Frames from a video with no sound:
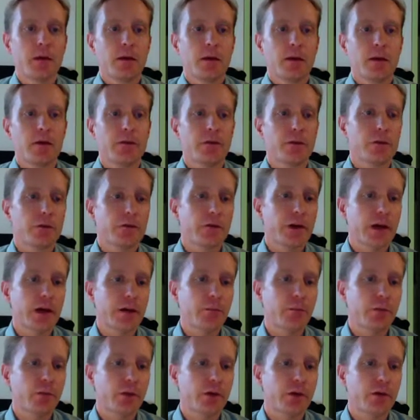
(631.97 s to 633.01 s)
It's the
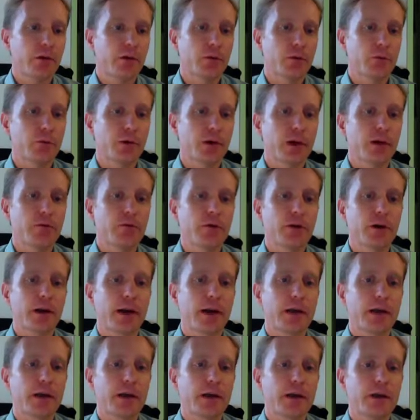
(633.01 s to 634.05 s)
standpoint that whatever
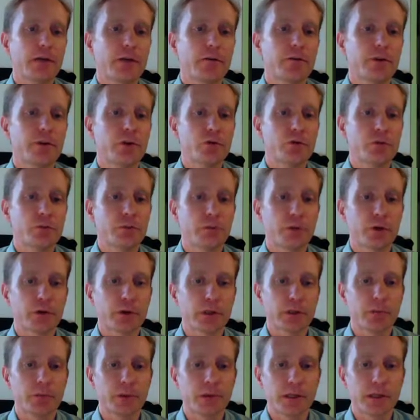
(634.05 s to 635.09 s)
any individual
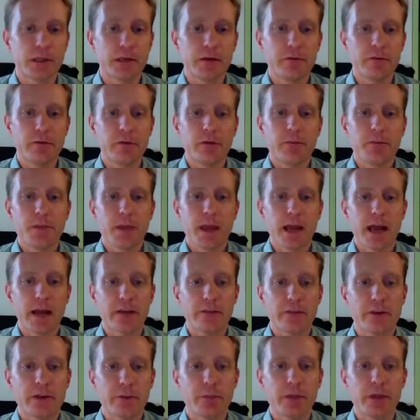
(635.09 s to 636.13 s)
merely believes,
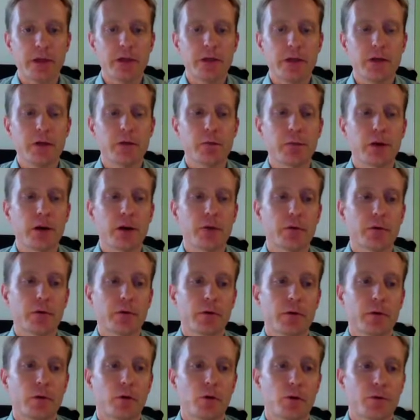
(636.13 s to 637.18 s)
has an opinion about,
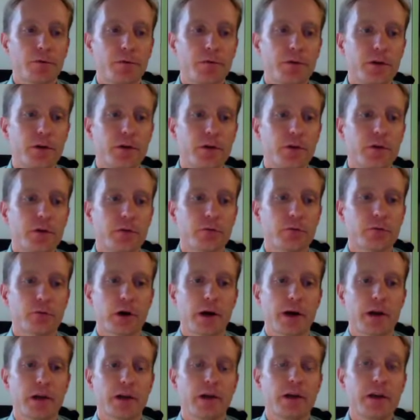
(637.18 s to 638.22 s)
or feels is
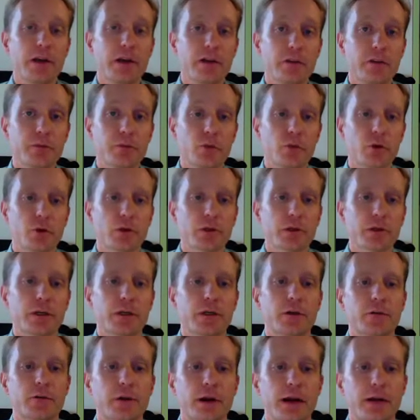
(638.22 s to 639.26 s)
right is morally
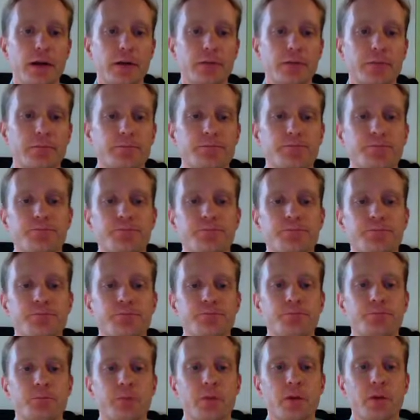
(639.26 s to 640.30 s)
correct.
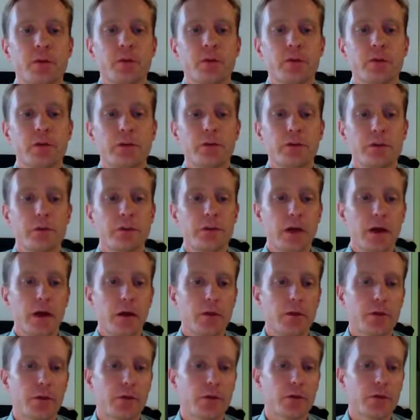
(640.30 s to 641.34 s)
Since it's
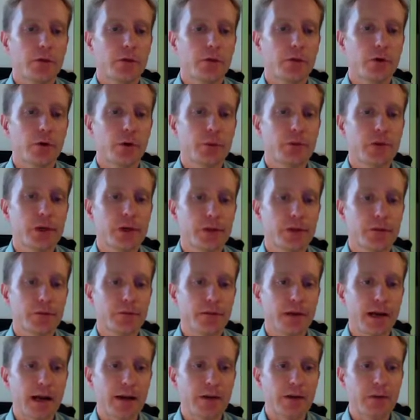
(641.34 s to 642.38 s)
held that there's no objective
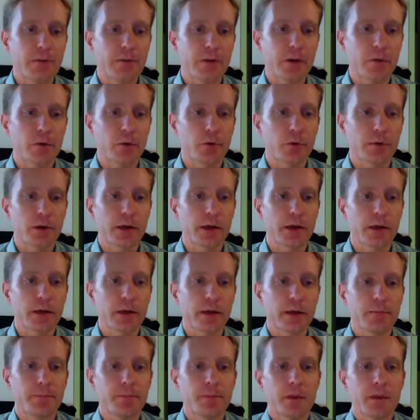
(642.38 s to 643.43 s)
facts about
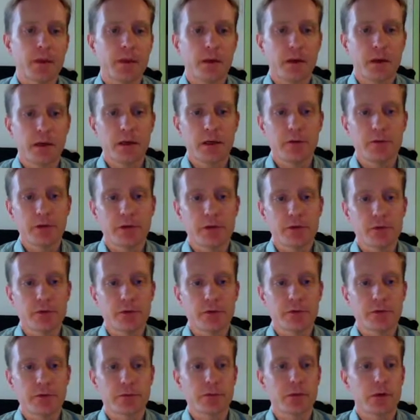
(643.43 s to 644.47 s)
morality,
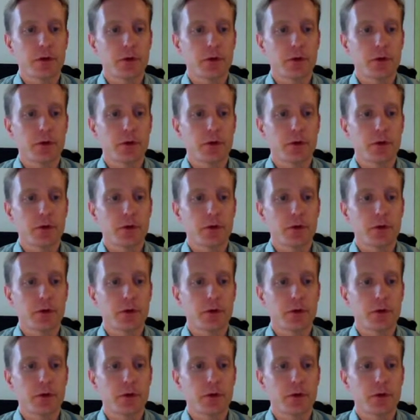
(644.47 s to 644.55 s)
individuals